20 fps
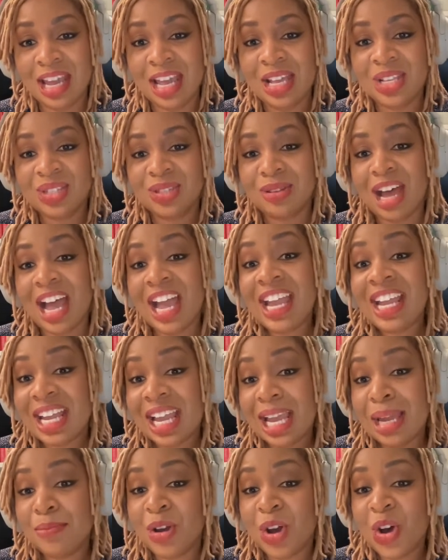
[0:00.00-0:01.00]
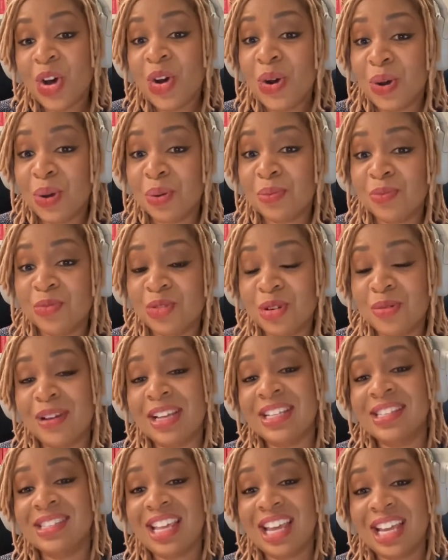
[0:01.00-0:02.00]
So I came home for my
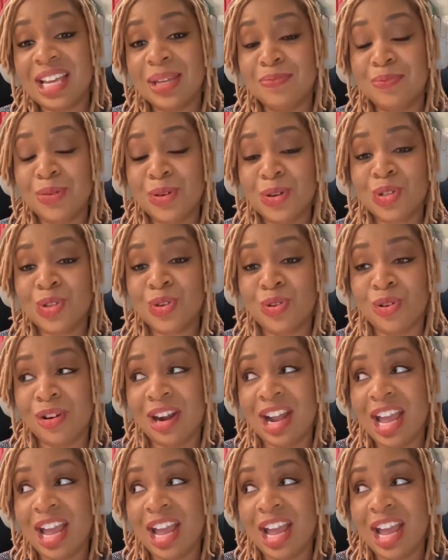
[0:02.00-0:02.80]
second book tour